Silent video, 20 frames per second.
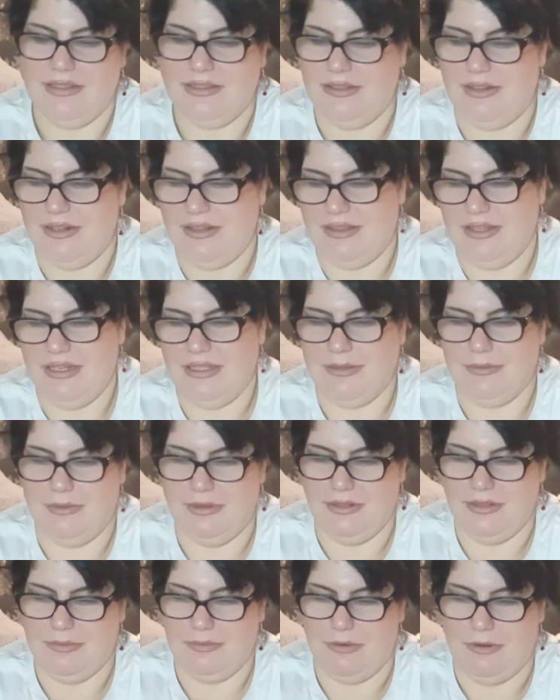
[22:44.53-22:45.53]
Like this
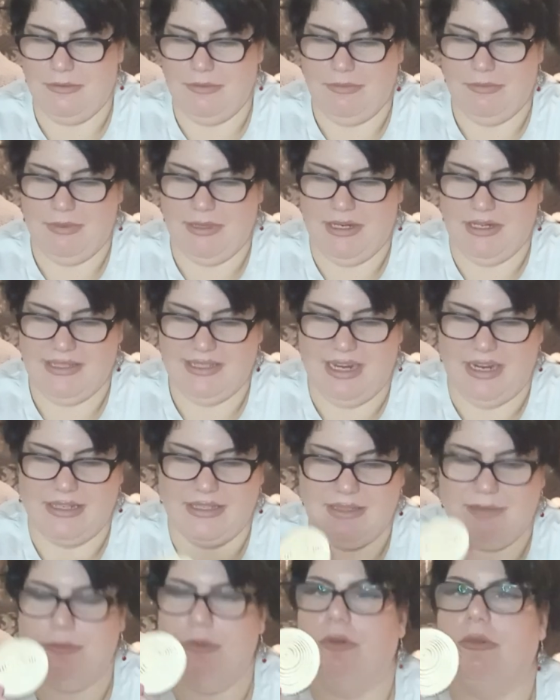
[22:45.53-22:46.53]
one's probably a tad
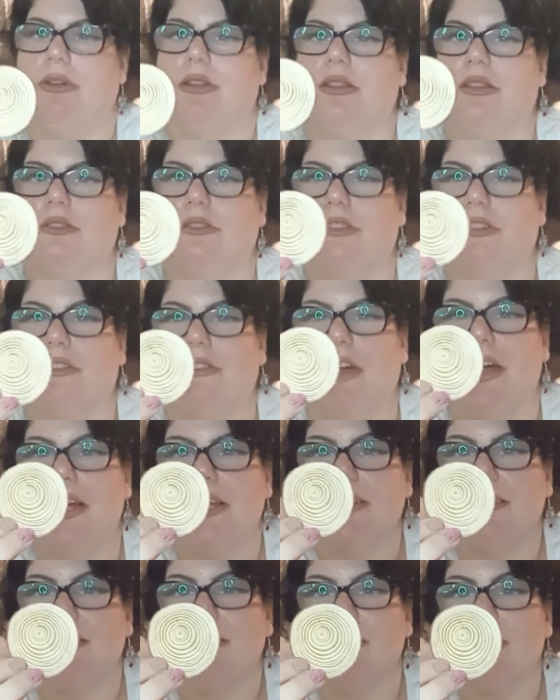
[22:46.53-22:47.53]
smaller than the
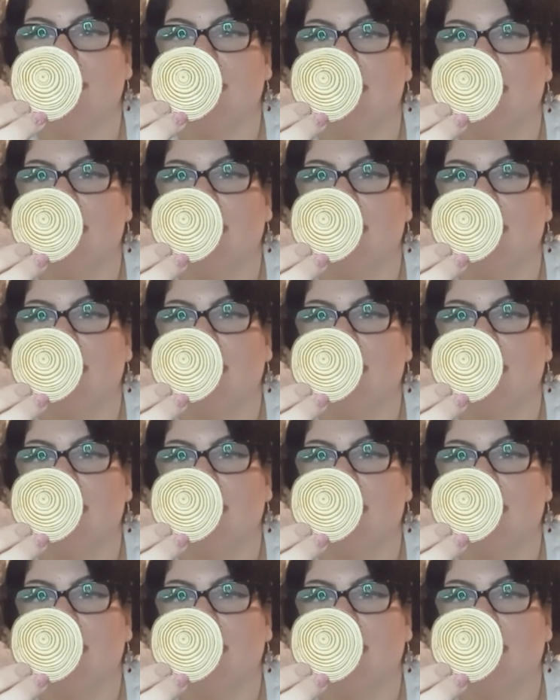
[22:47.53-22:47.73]
rest.